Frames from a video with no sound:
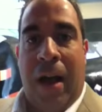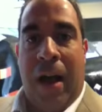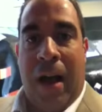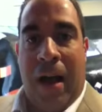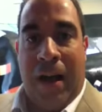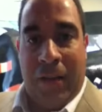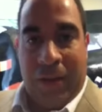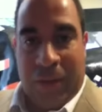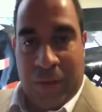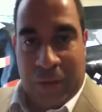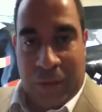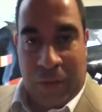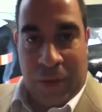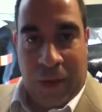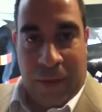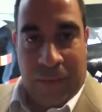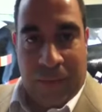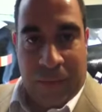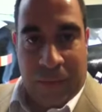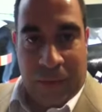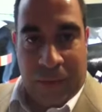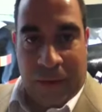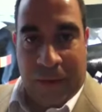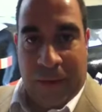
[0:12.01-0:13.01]
I look
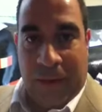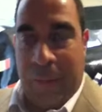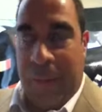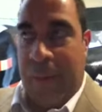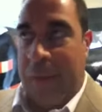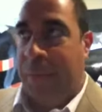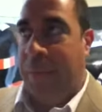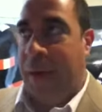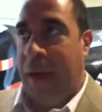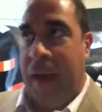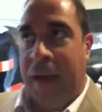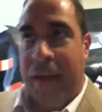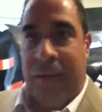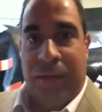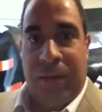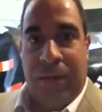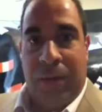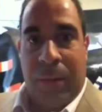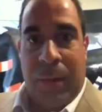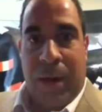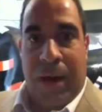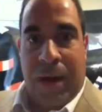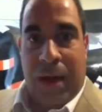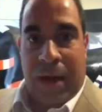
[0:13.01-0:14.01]
awful. I got big bags
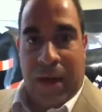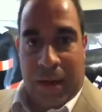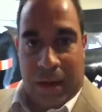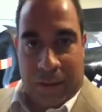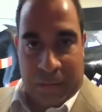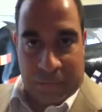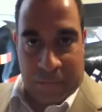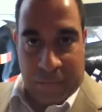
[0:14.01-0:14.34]
under my eyes.